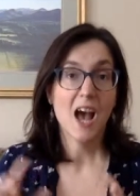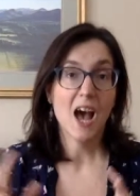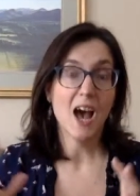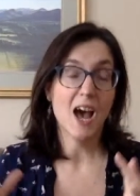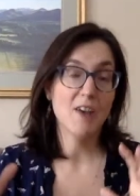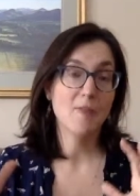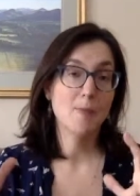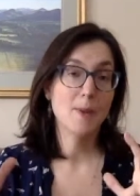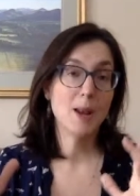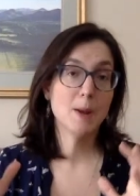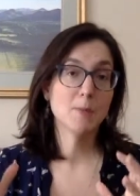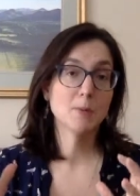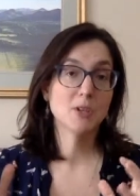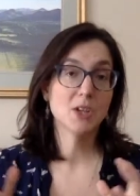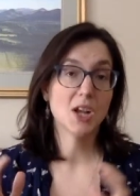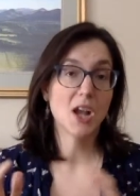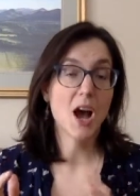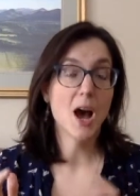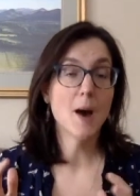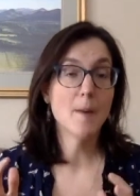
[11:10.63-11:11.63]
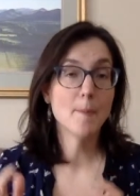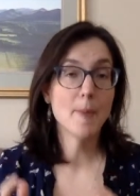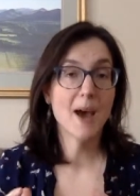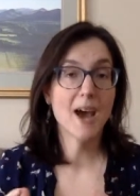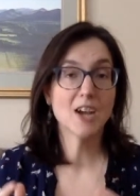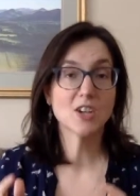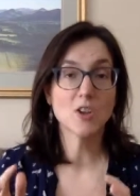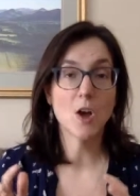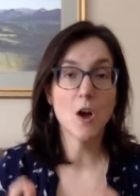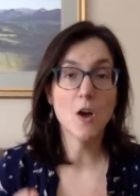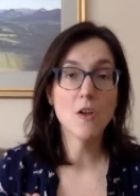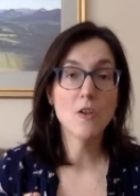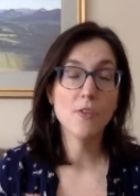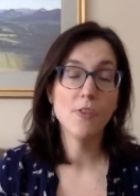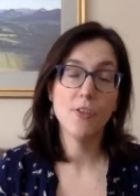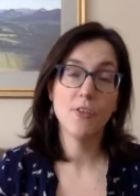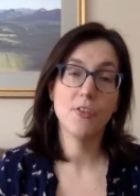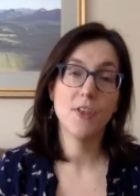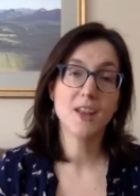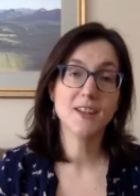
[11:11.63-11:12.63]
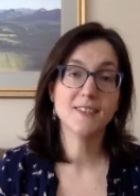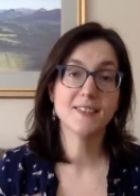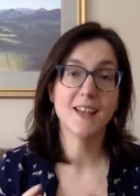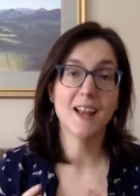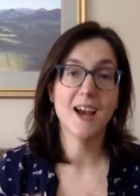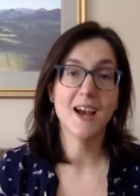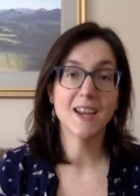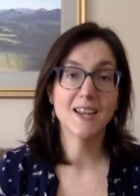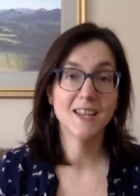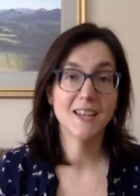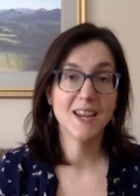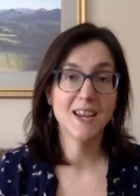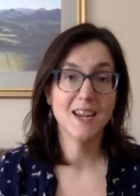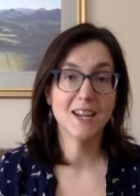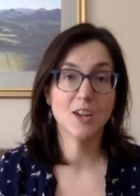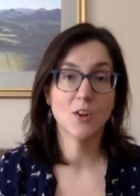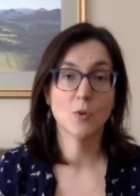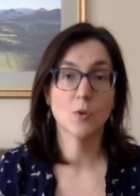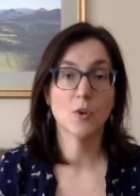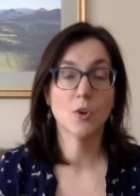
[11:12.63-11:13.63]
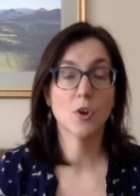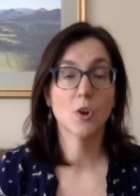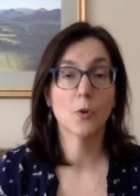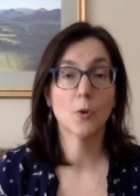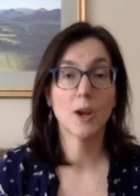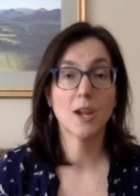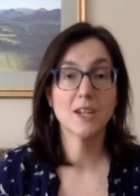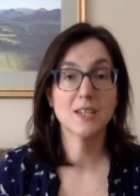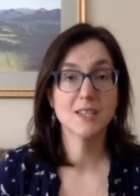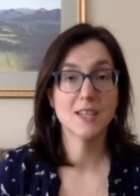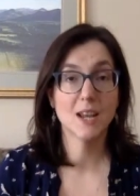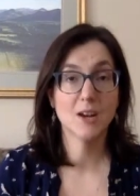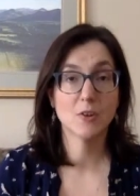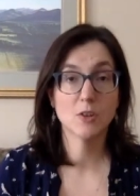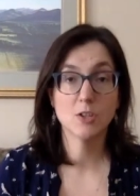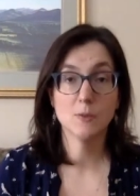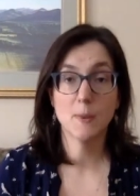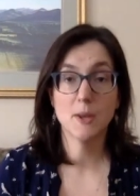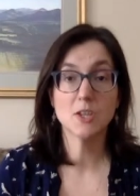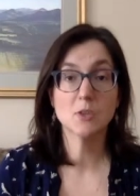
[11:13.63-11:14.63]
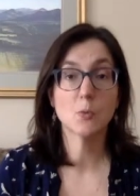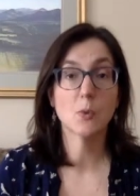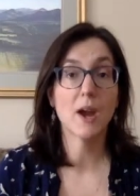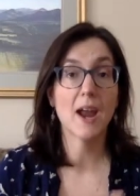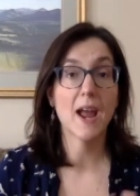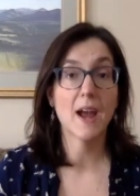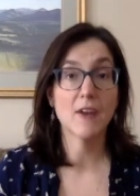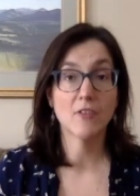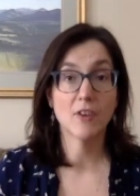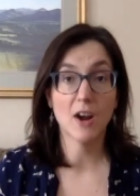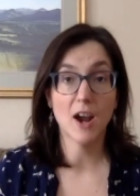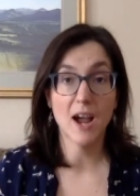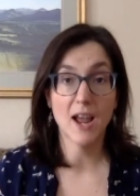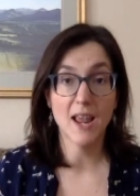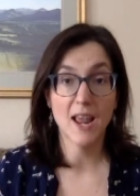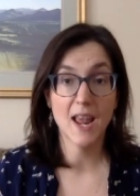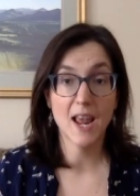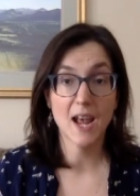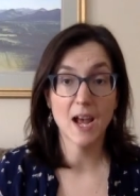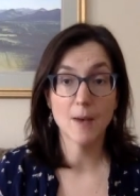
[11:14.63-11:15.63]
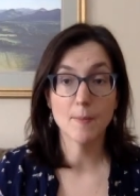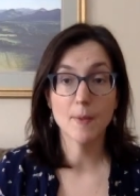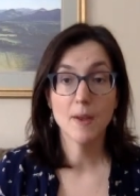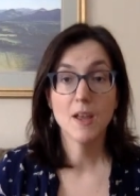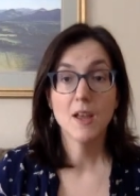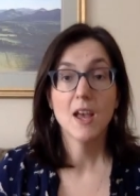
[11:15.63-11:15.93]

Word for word: I've been able to compact all of the things that I need in order to create a sacred space wherever I am.